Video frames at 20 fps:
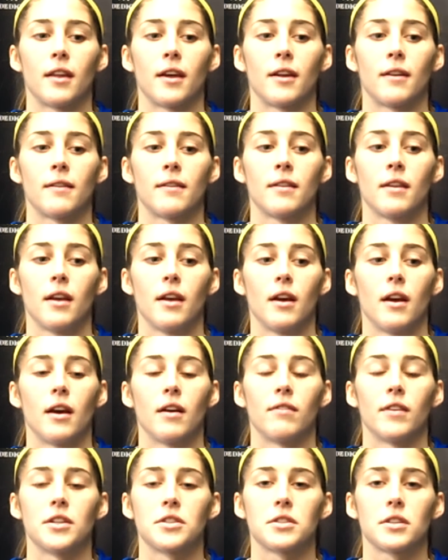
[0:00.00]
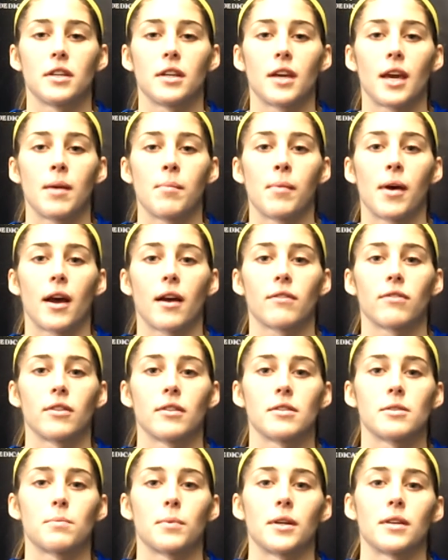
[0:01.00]
and then eventually came back for
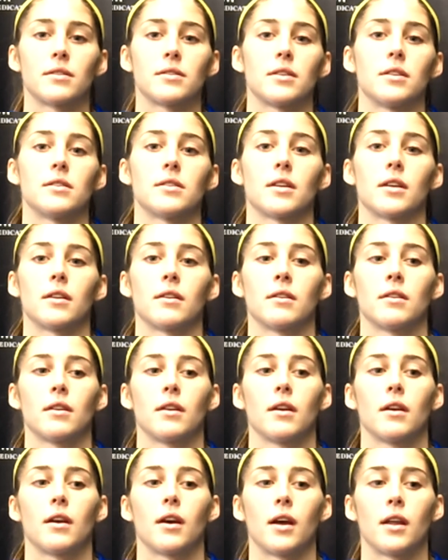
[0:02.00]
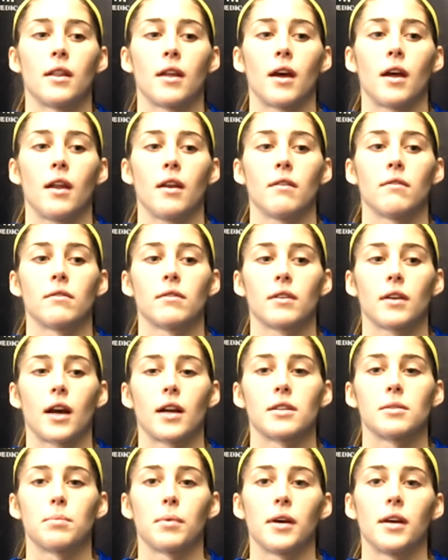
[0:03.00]
the spring season, and then
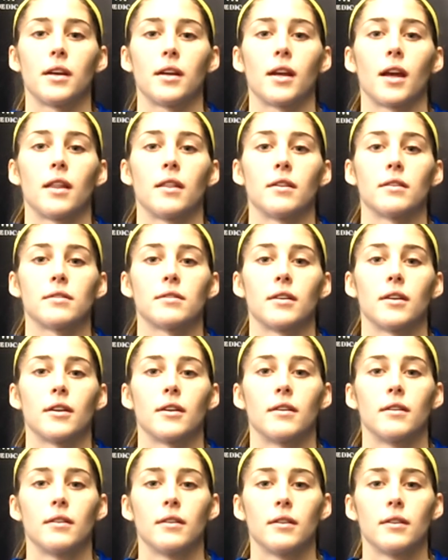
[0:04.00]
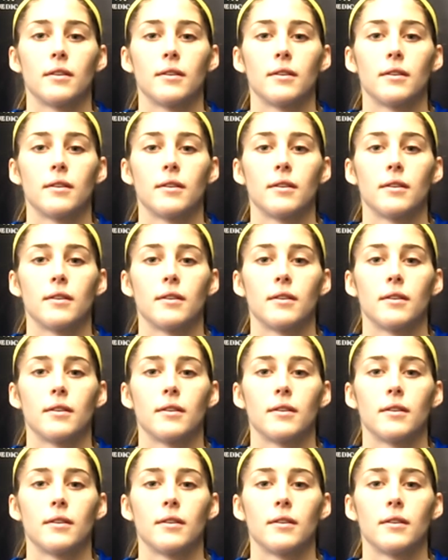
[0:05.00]
got to play again this year.